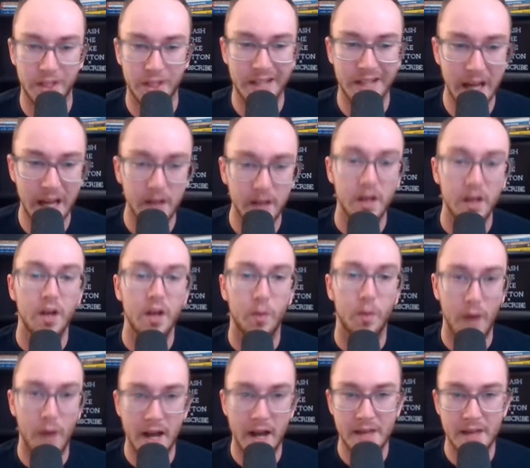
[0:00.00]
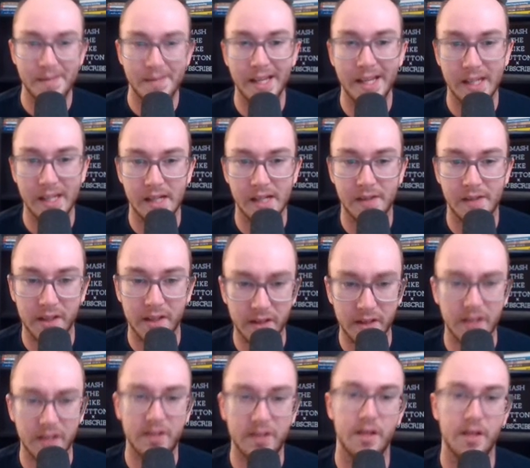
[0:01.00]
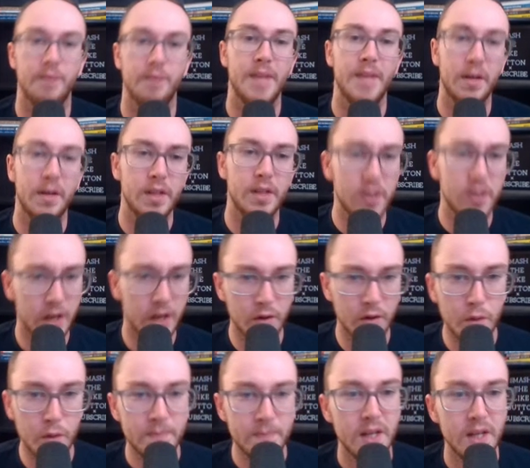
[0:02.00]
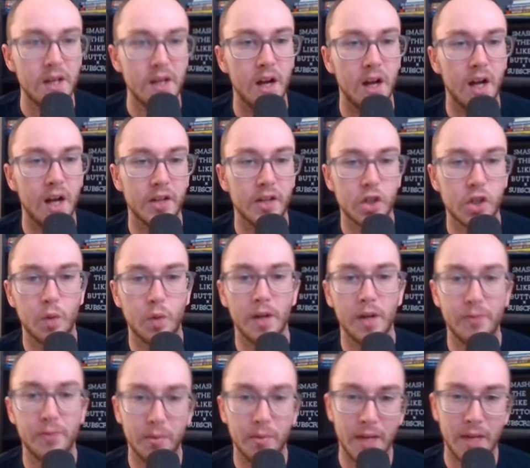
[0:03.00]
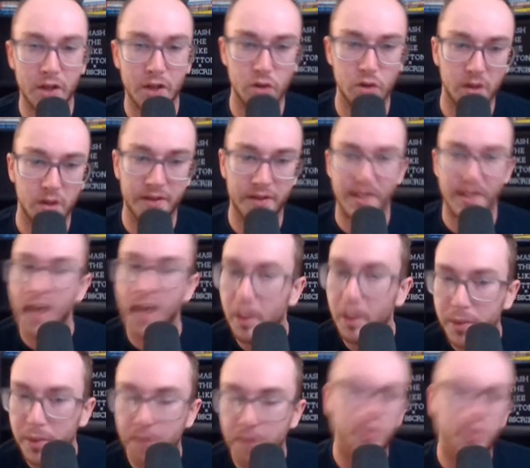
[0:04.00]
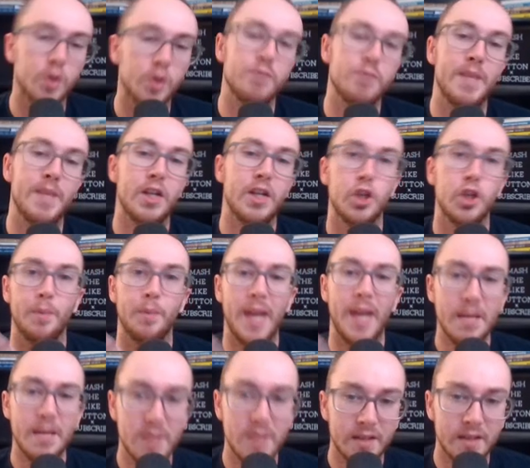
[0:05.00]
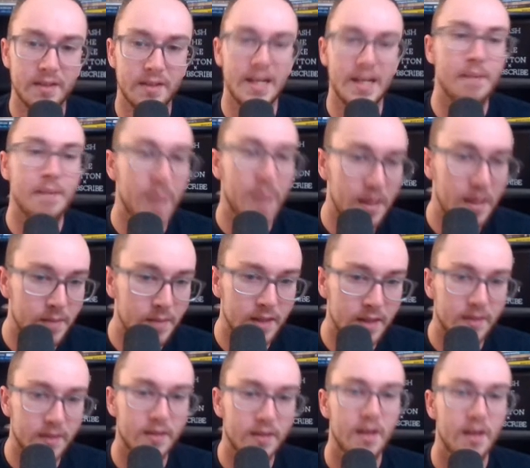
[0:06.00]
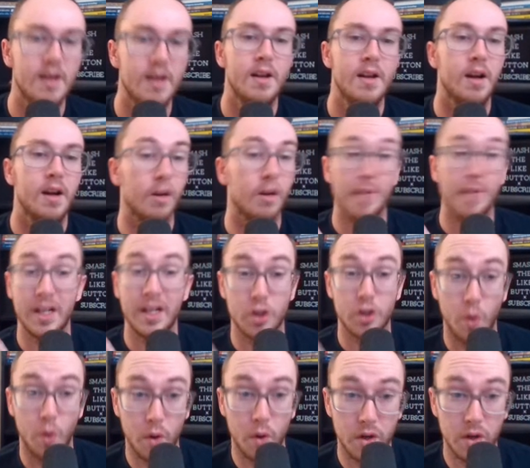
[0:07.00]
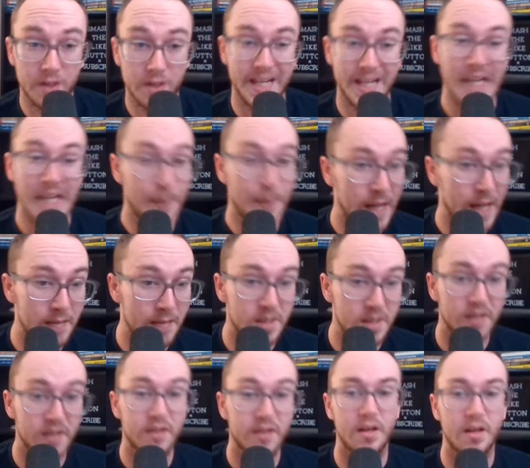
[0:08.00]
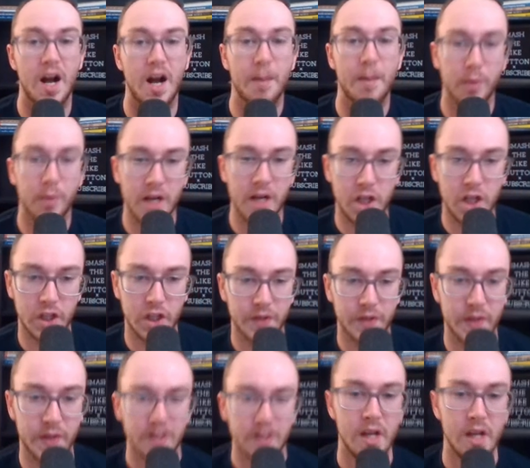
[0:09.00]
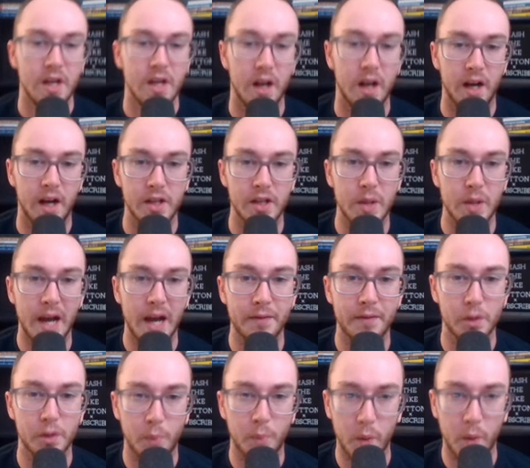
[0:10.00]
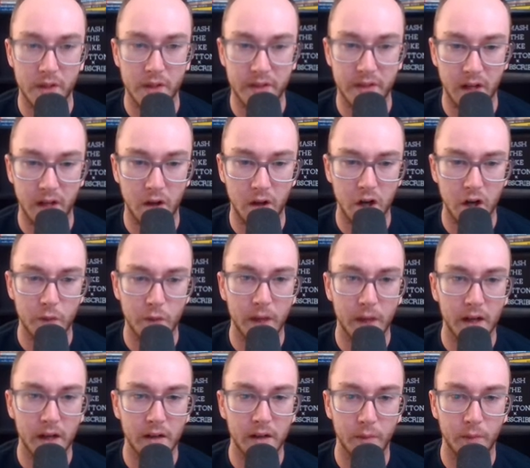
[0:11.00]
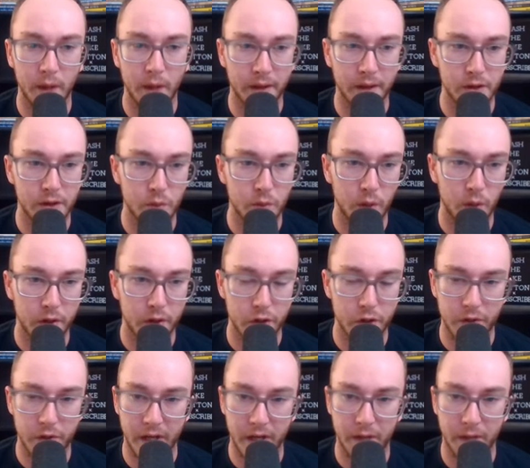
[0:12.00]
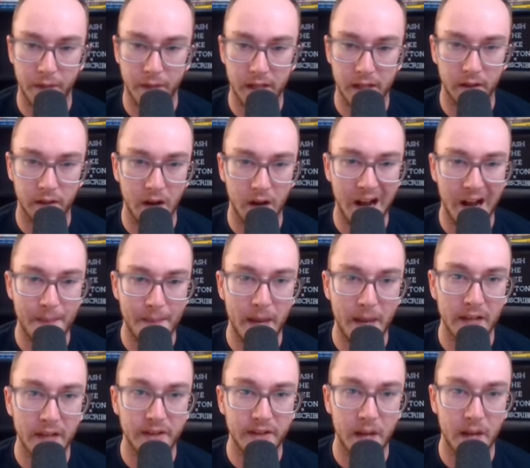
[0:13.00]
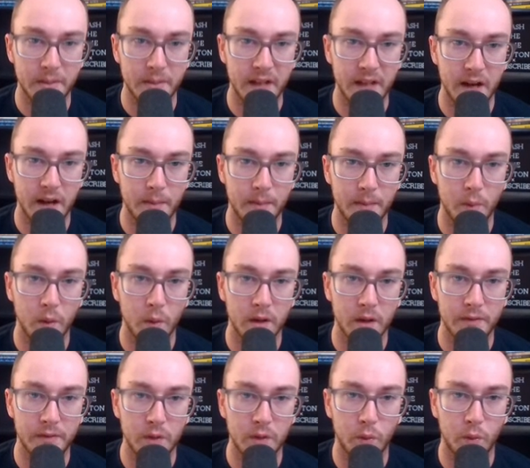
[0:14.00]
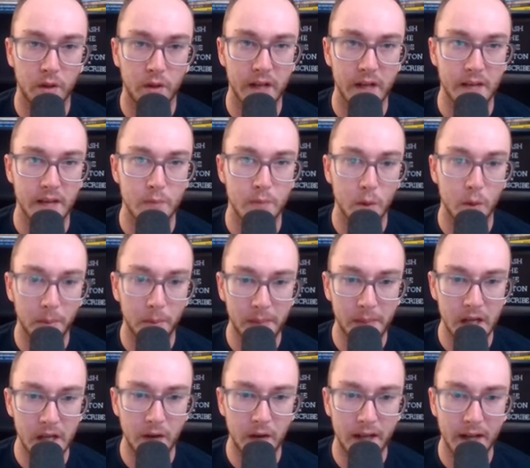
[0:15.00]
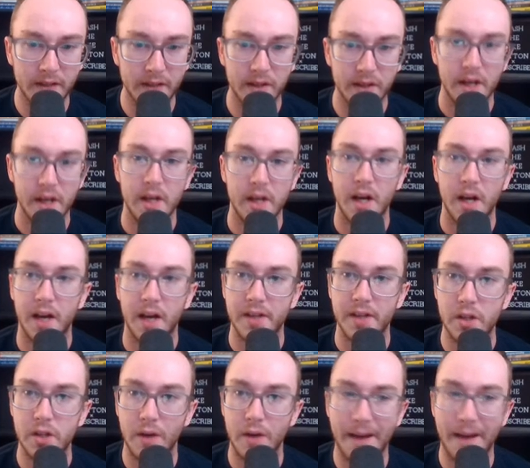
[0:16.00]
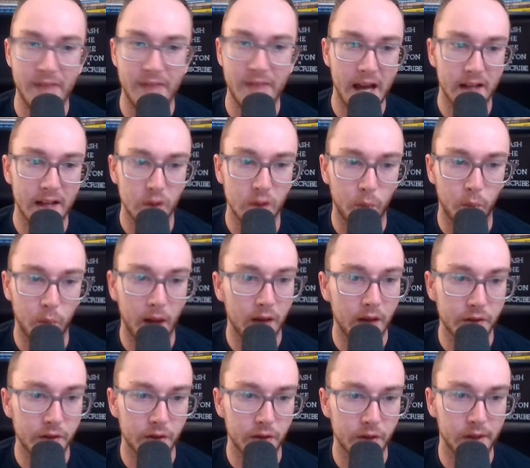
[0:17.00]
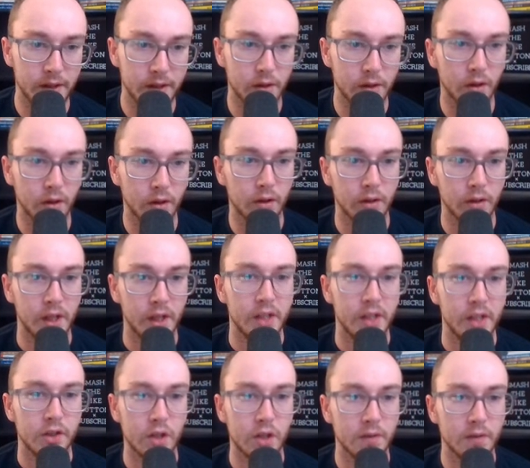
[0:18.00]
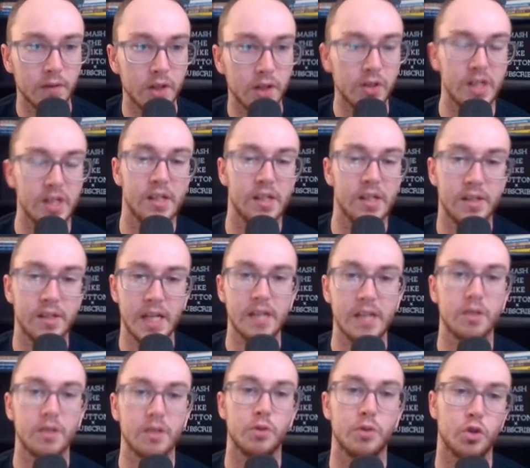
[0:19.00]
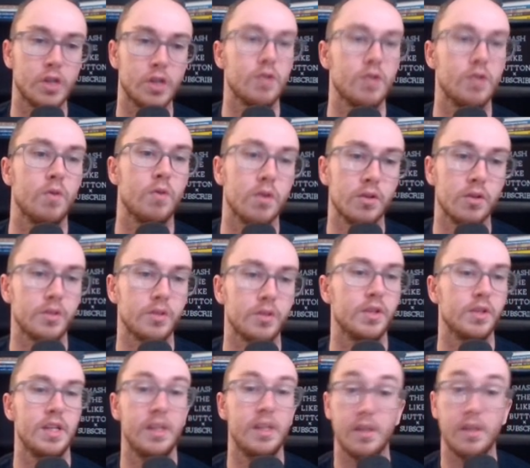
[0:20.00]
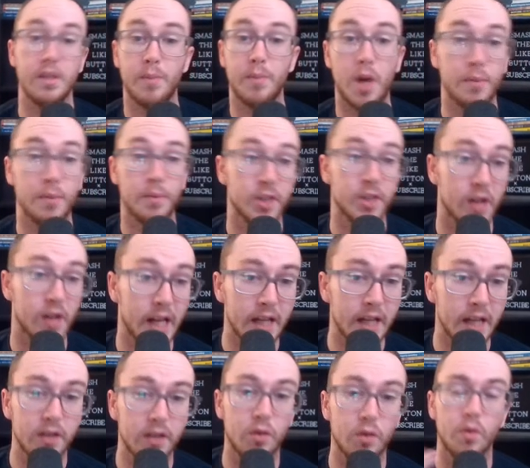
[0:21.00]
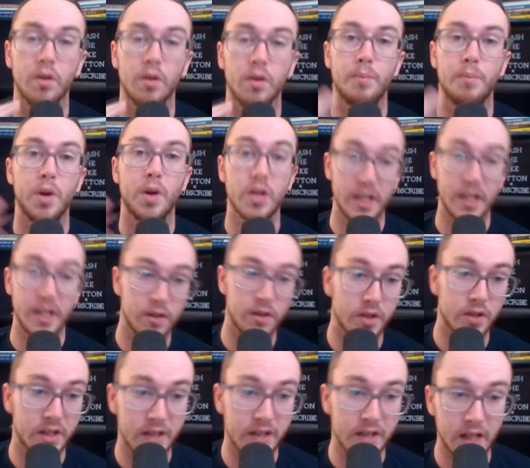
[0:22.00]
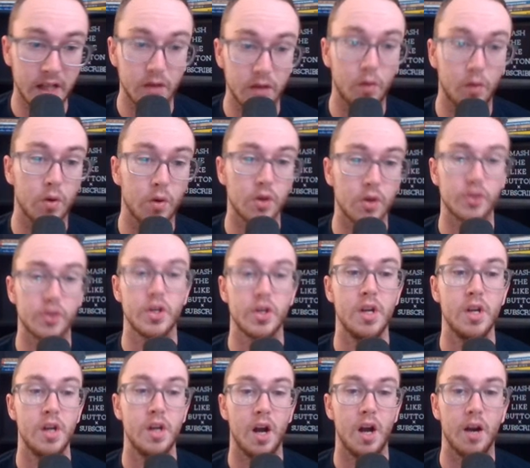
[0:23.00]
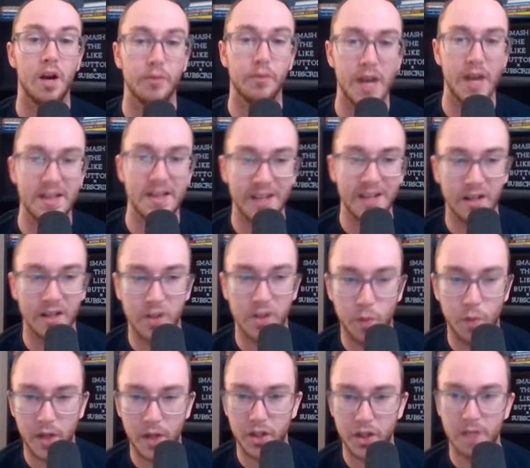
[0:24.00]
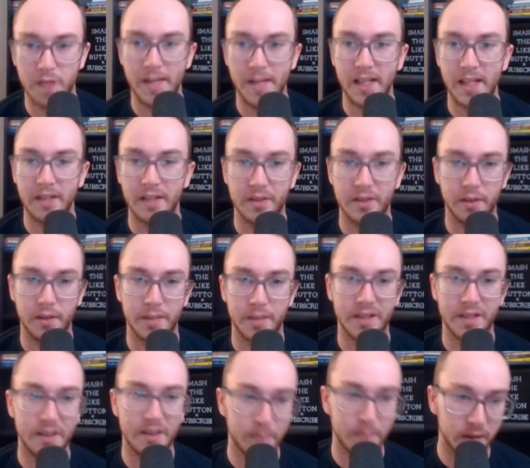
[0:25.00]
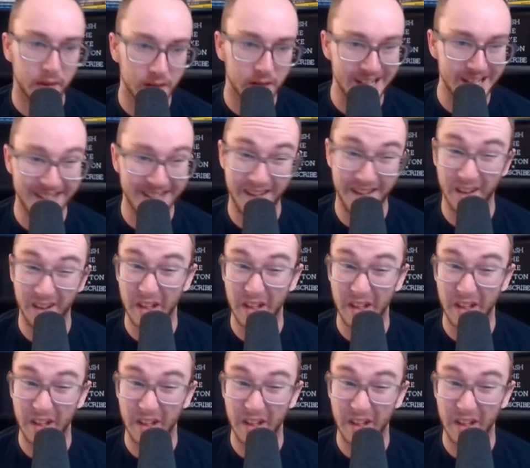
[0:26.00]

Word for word: is again why they make it in this list still. Now, in general, uh, Square for restaurants can help you, of course, manage your payments, take payments, uh, or manage orders, take payments, operations. Uh, you have your point of sale hardware, whether you want just like a regular iPad type setup or if you want a mobile POS, uh, they do have that as well so that your servers can take those drink orders in the palm of your hand or bartenders can take the orders uh, right there as well, just to make things a little bit simpler, easier,